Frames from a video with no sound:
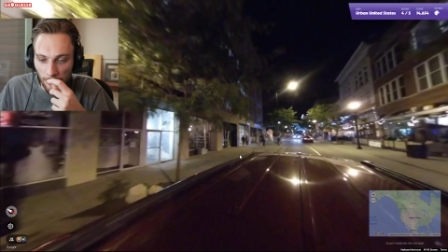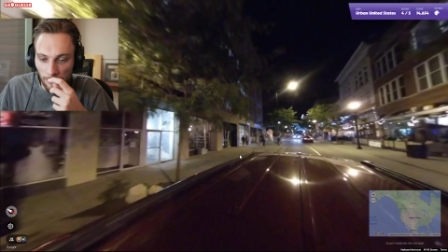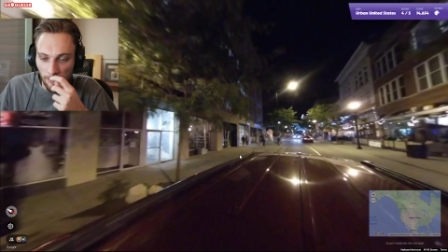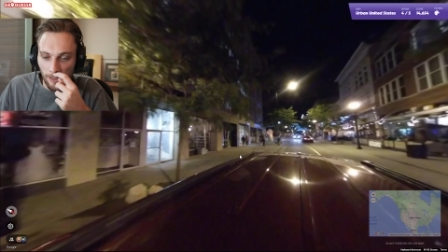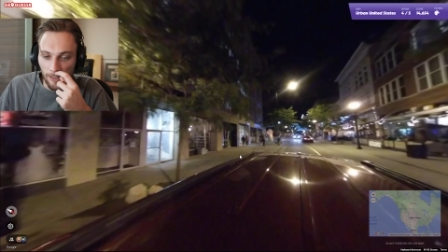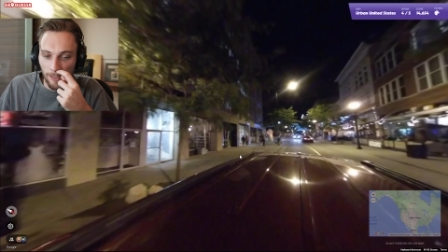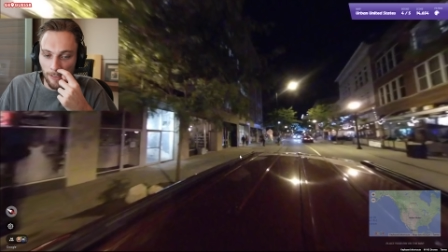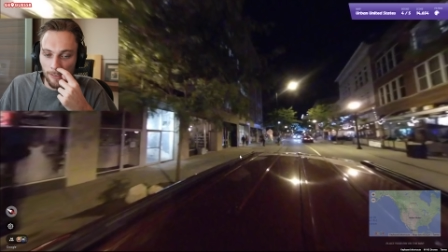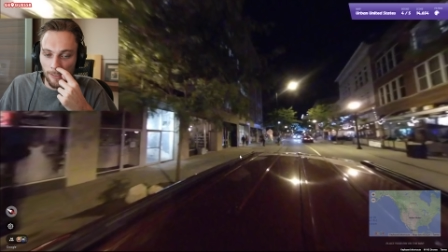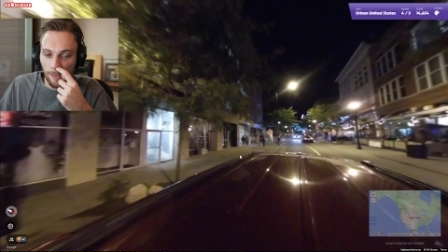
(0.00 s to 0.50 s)

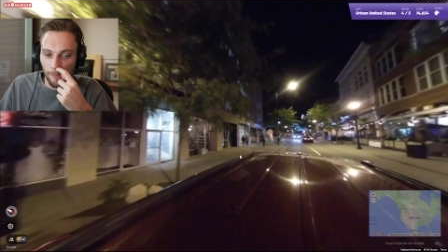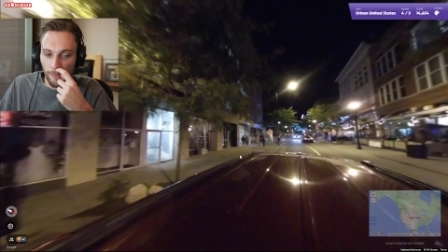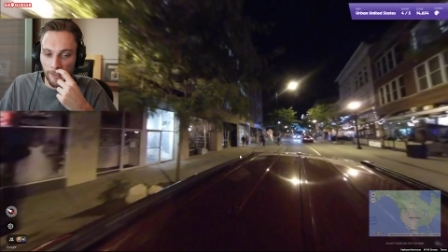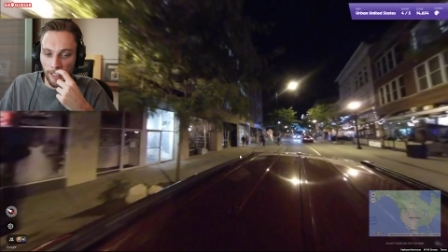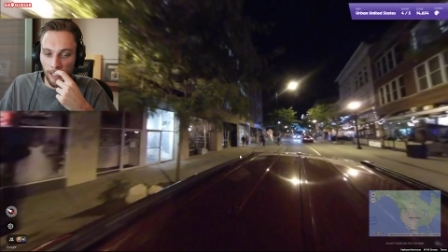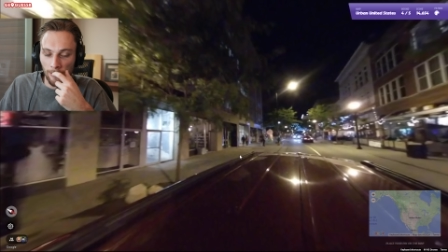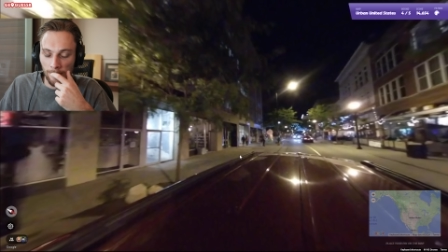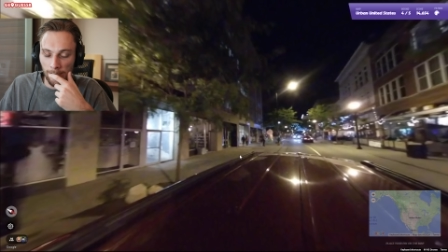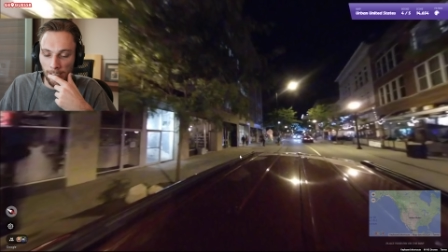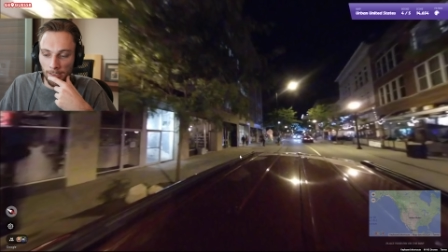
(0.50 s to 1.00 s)
like some
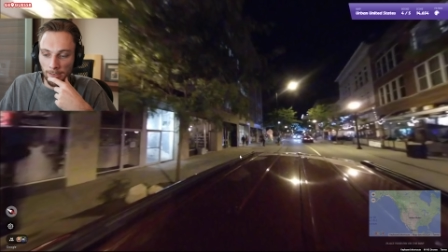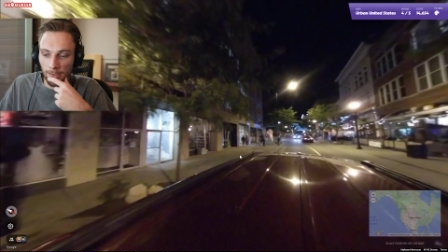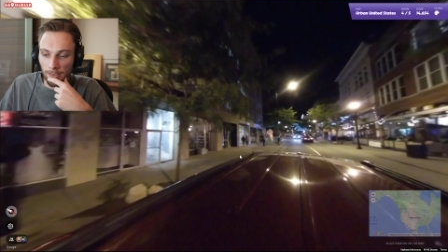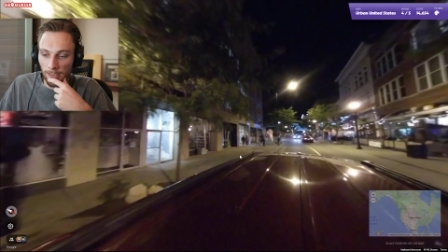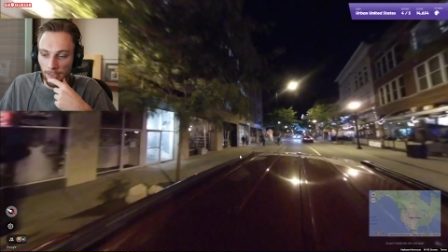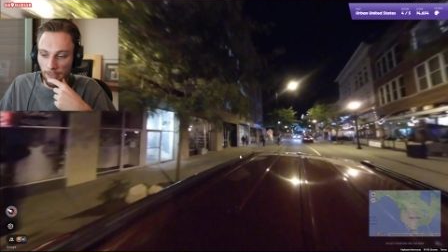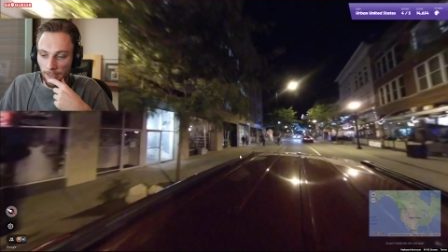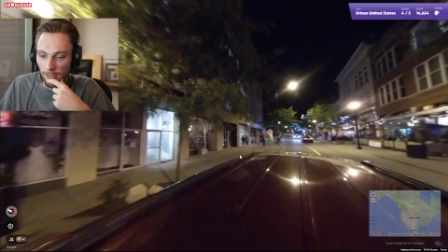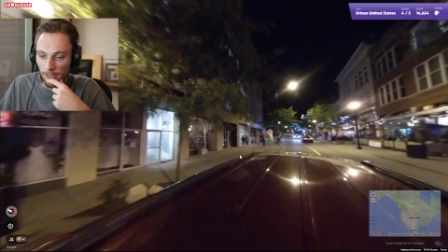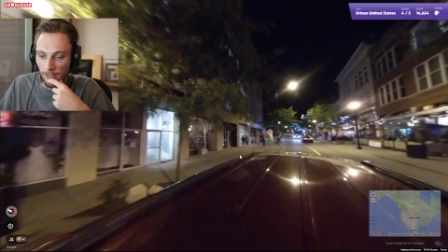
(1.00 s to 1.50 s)
downtown
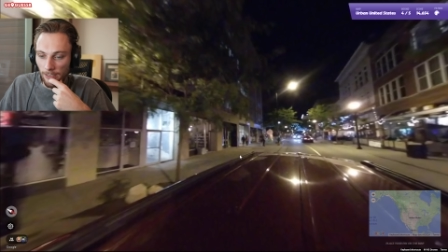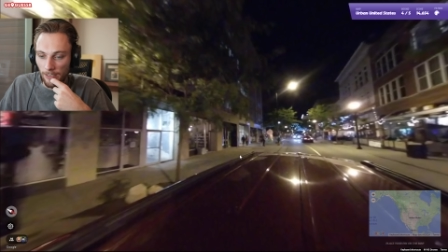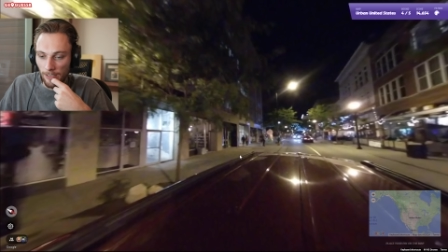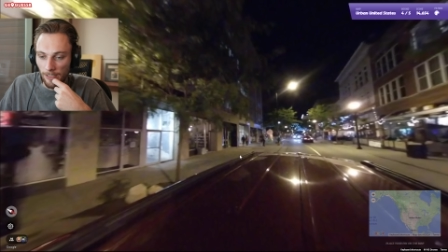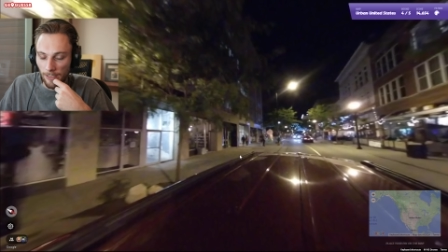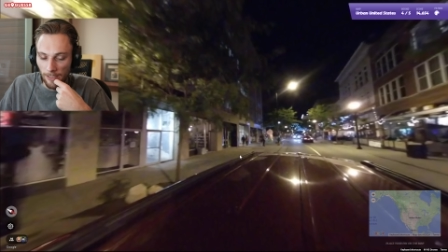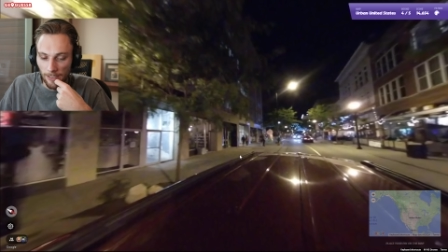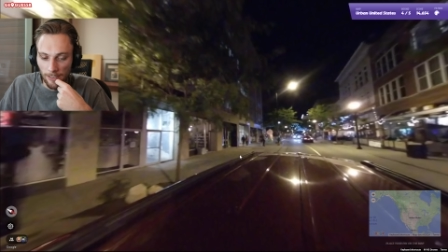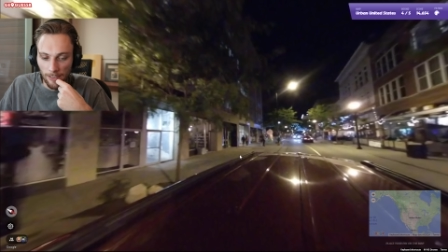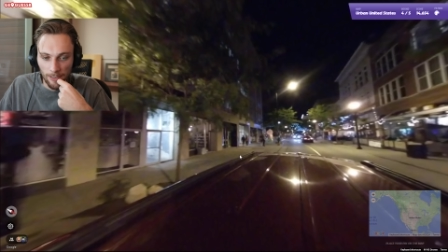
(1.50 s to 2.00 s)
like
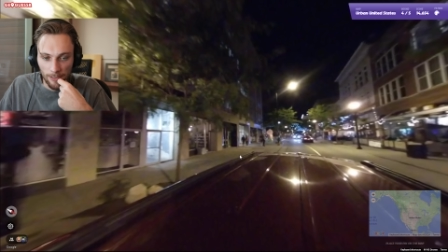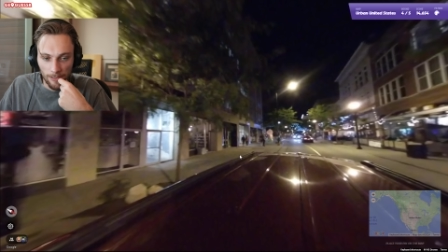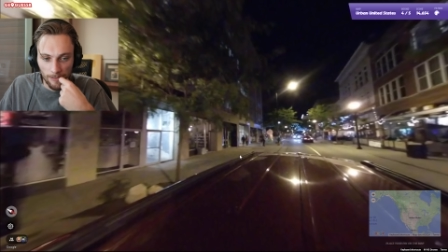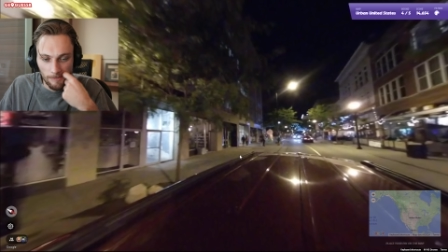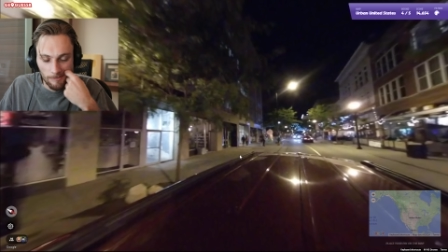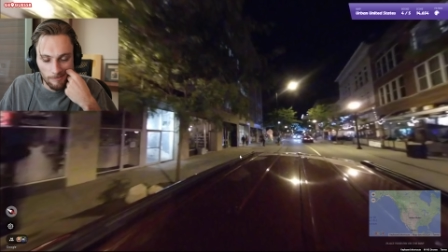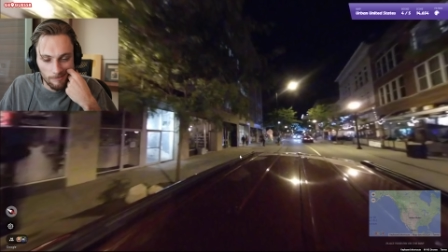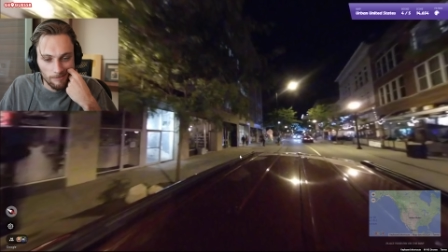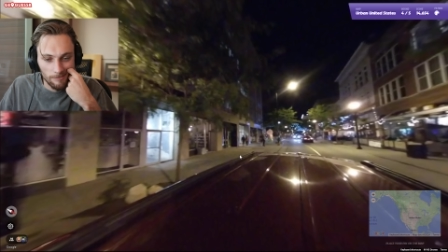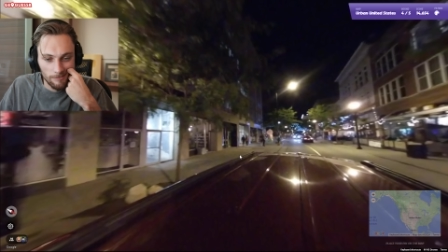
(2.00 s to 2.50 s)

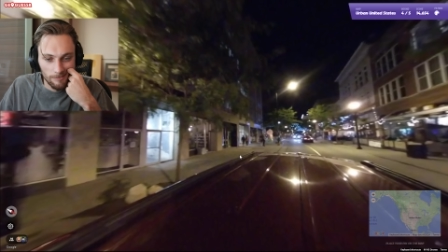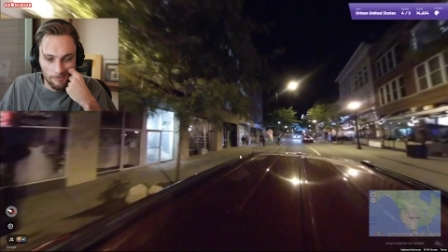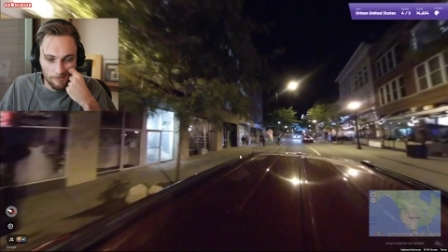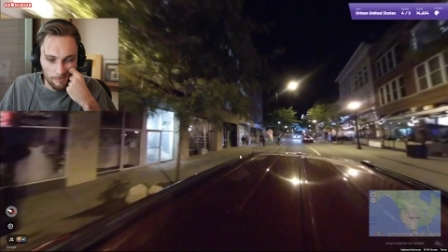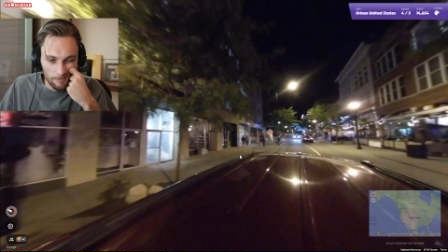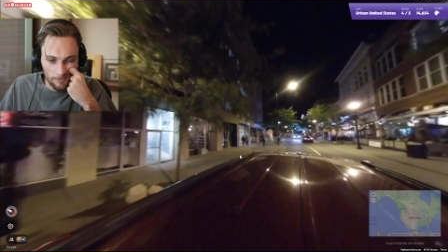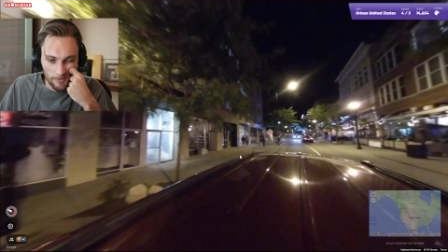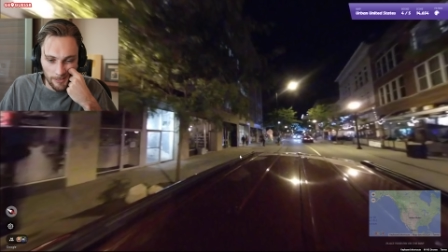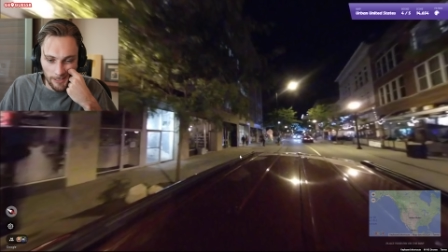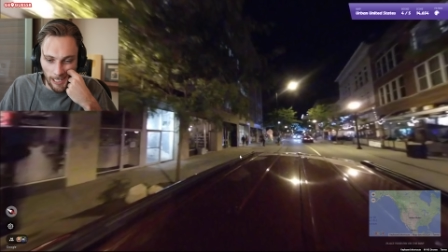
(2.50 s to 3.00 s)

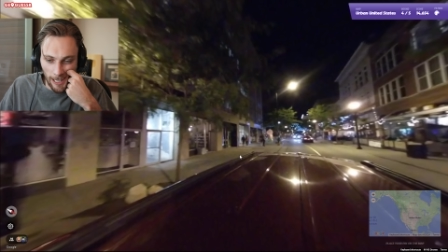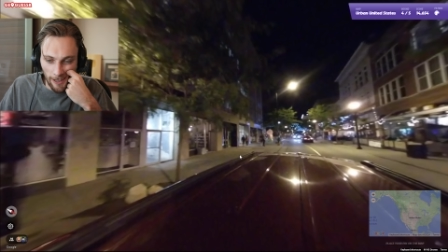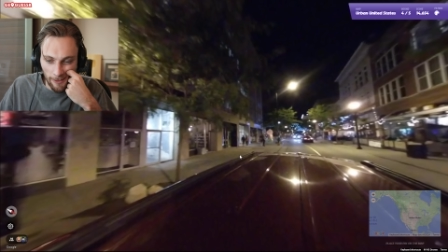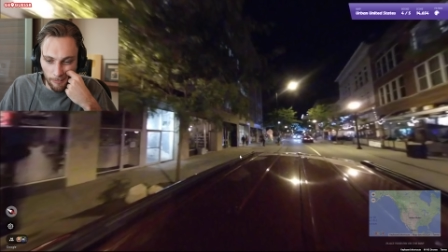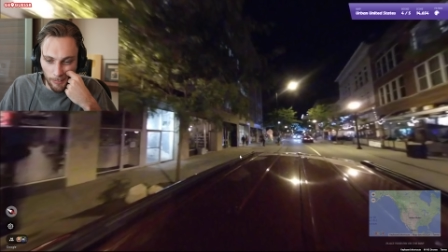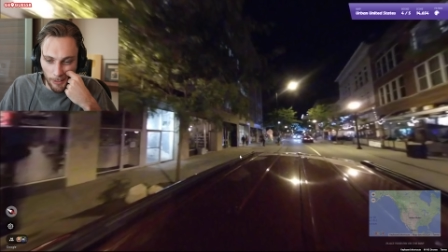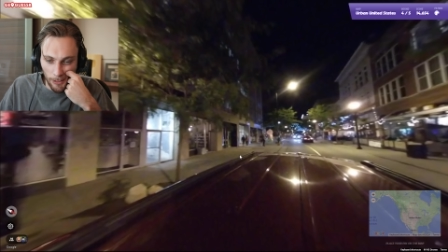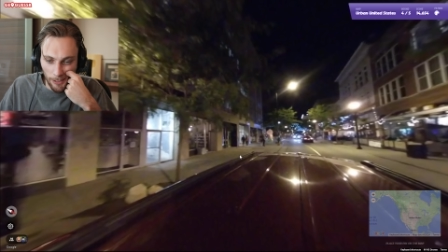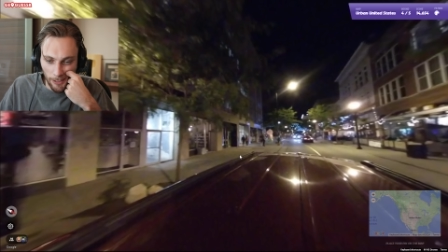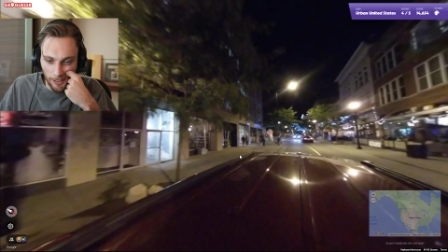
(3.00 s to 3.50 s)
dive
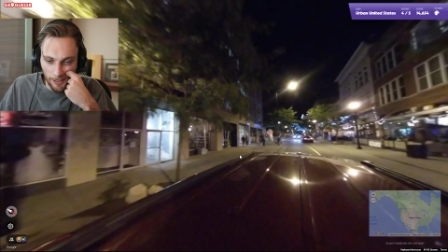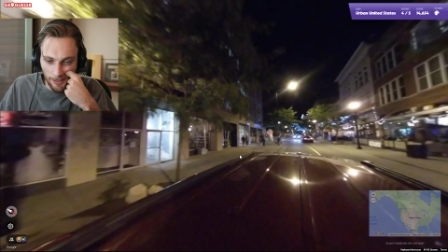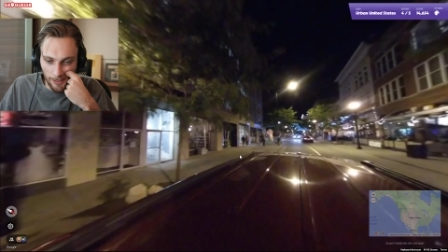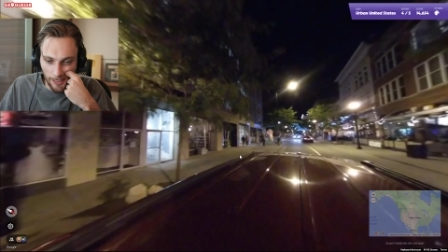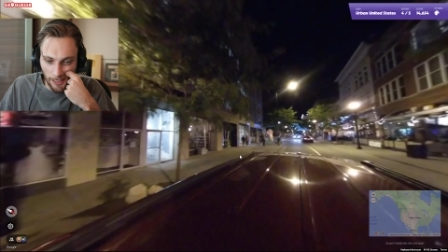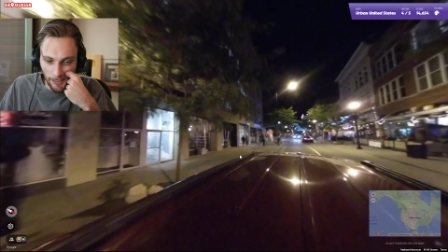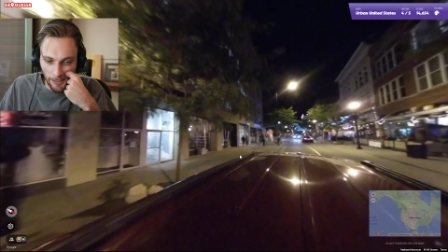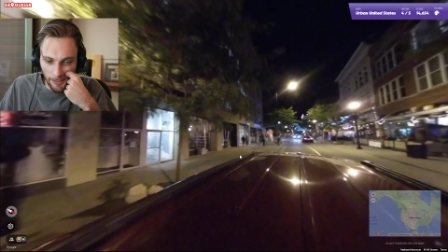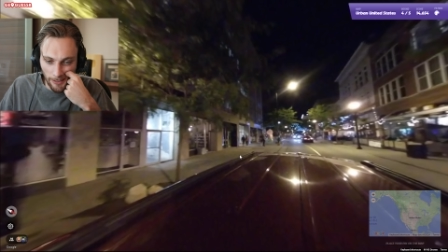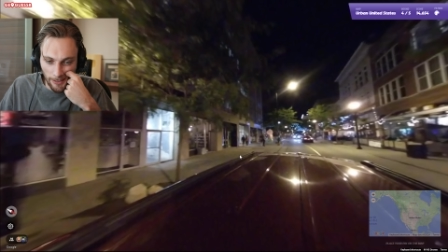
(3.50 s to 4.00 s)
bar
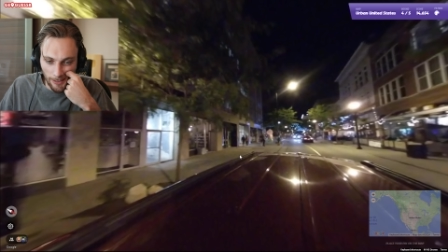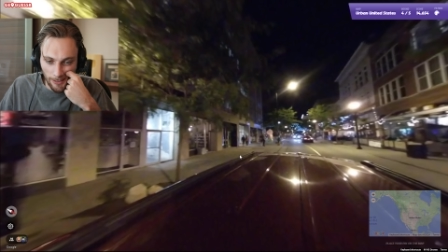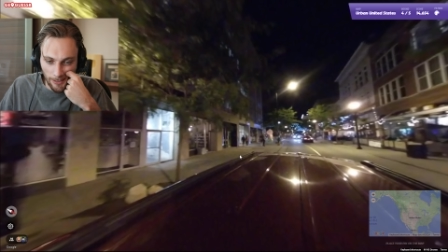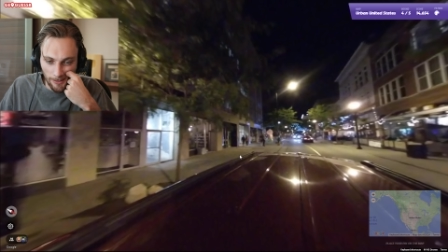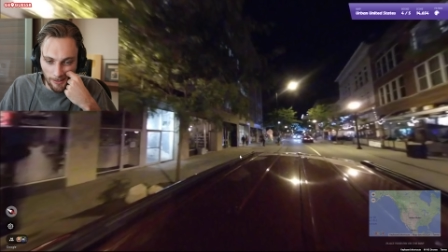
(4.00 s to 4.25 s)
area.